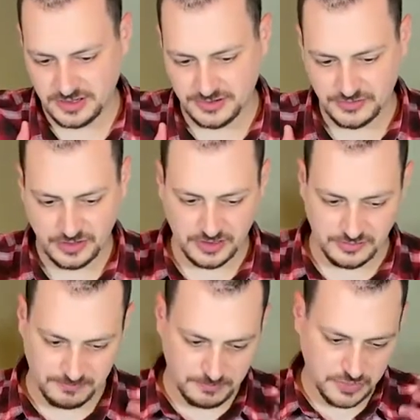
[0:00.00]
so I
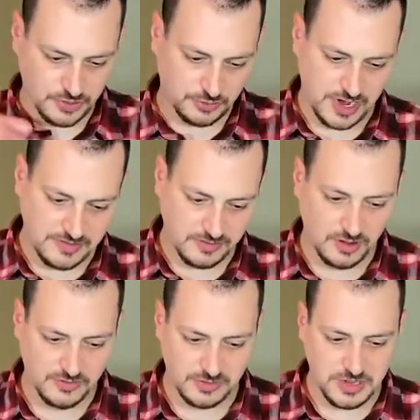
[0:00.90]
can put the rifle
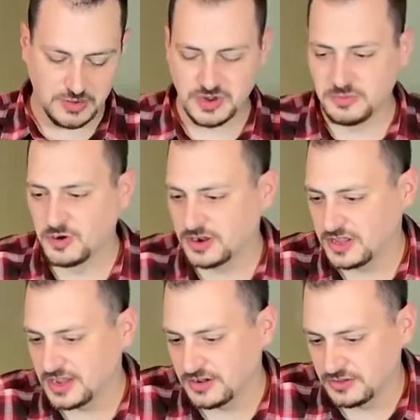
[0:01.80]
over me when I'm
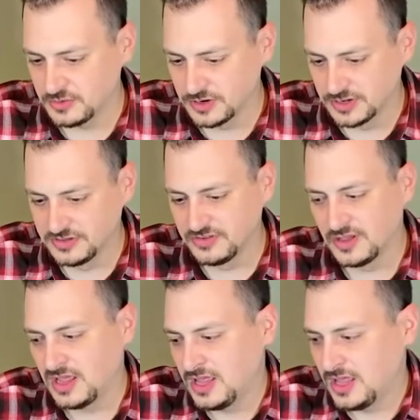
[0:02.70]
walking out in the woods.
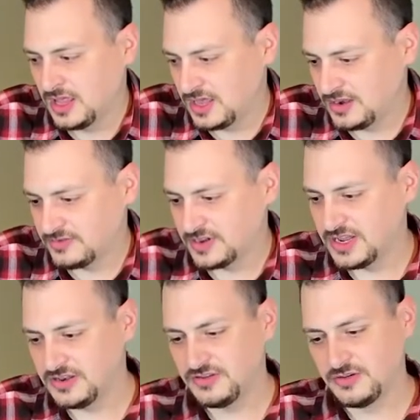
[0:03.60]
And if I
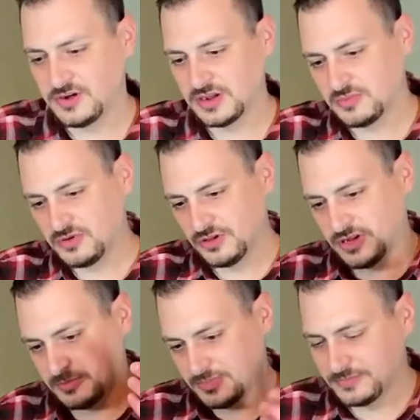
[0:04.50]
need to, I can pull it
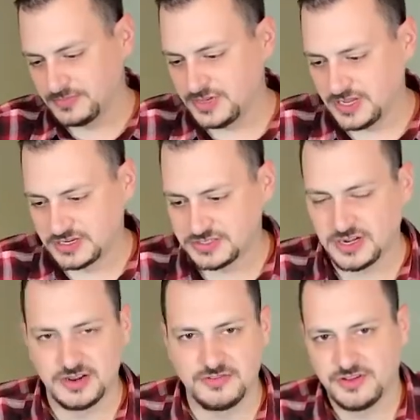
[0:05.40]
up, take a
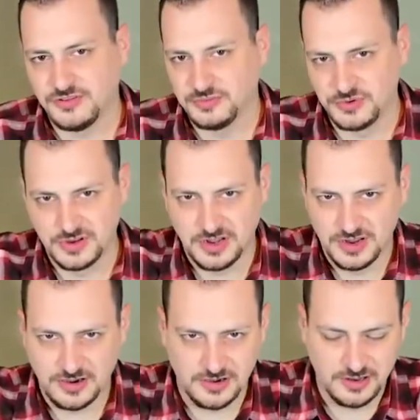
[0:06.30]
shot if I spook a
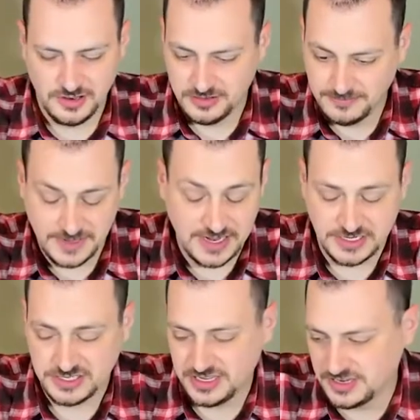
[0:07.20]
deer and can
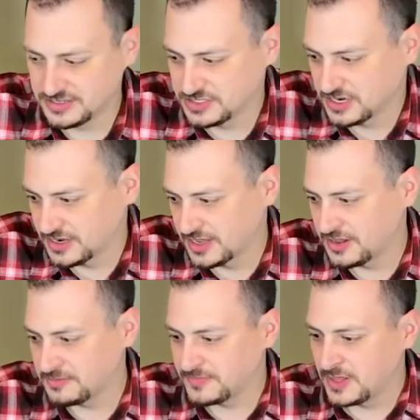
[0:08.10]
actually get a shot at it.